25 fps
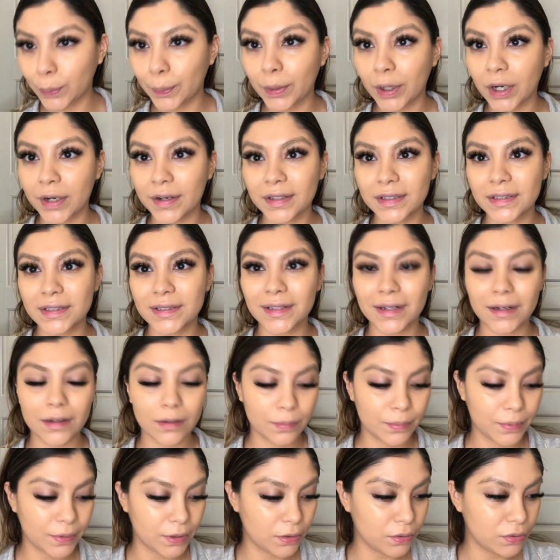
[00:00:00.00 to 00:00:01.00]
products that I'll
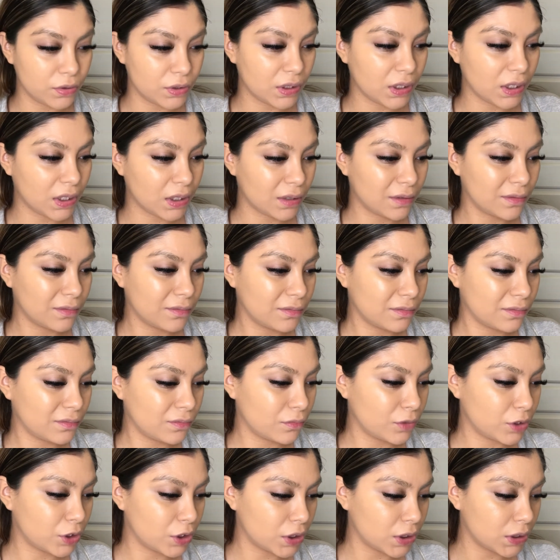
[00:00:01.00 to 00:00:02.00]
be using,
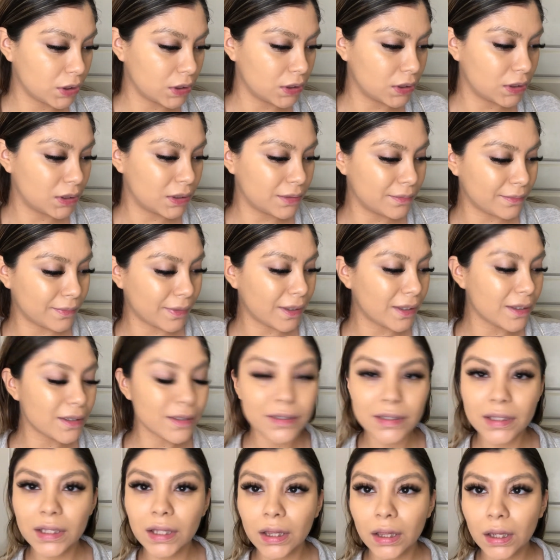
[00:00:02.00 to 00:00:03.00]
which is my
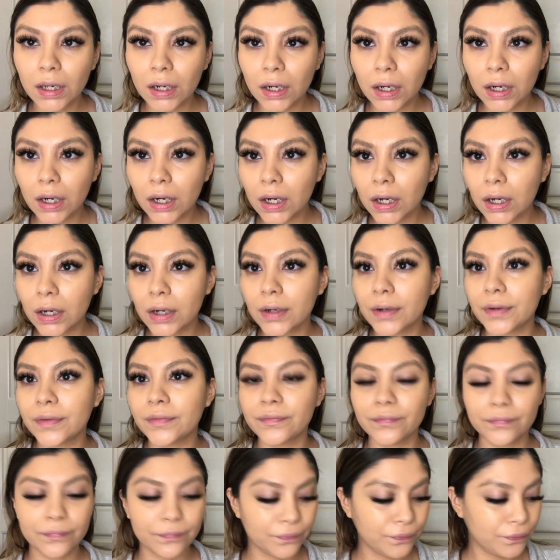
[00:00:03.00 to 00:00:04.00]
concealer,
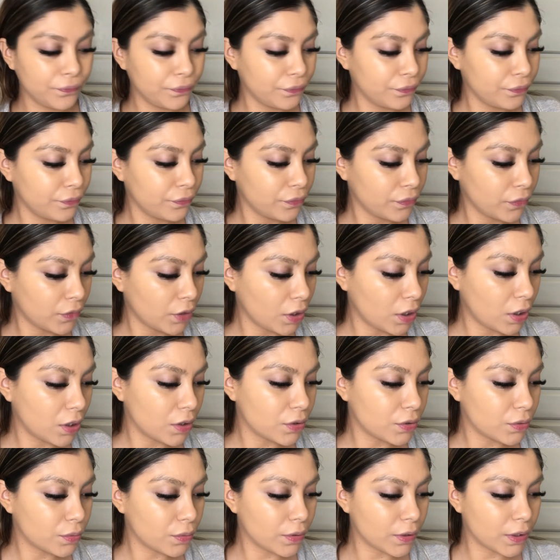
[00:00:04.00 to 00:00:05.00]

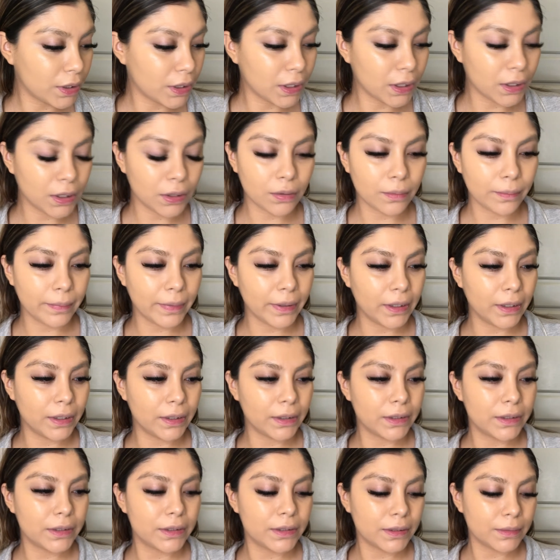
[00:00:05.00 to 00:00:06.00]
contouring a little
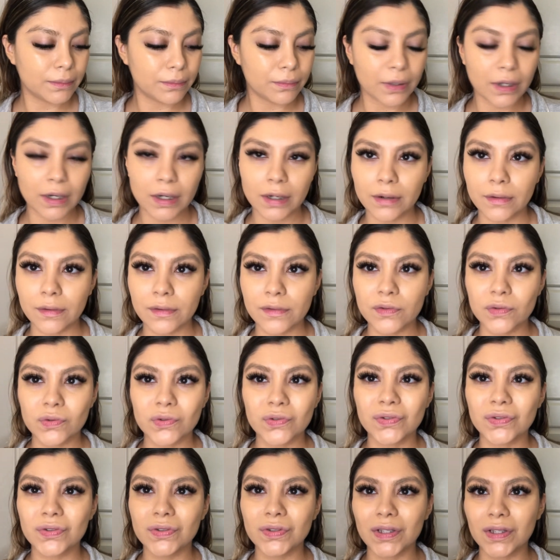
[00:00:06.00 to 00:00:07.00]
bit,
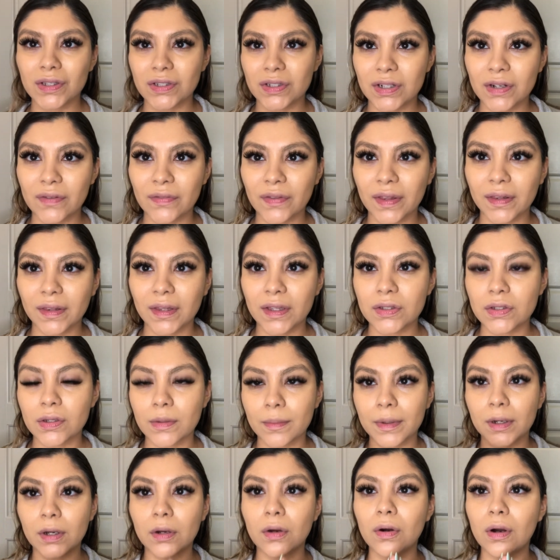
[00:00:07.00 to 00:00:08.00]
brows, and stuff like that. So
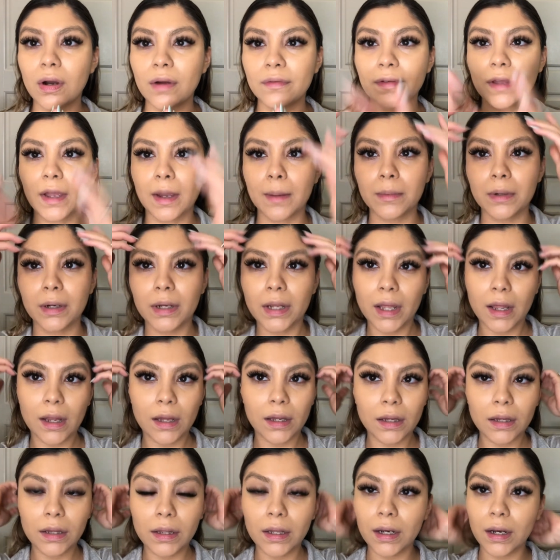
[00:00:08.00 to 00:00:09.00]
I'm gonna go off camera
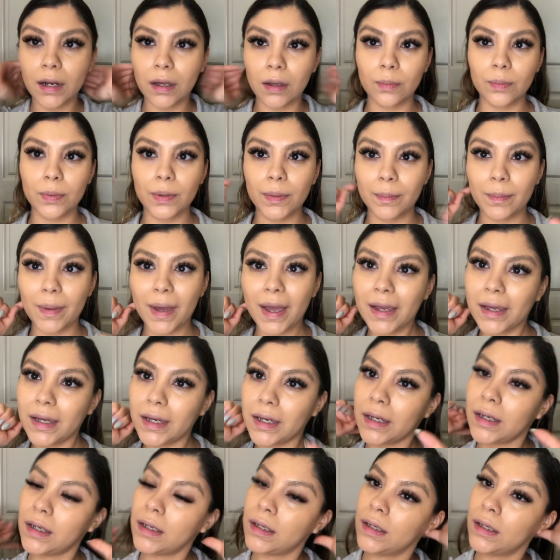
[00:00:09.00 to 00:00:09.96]
and then I'll be back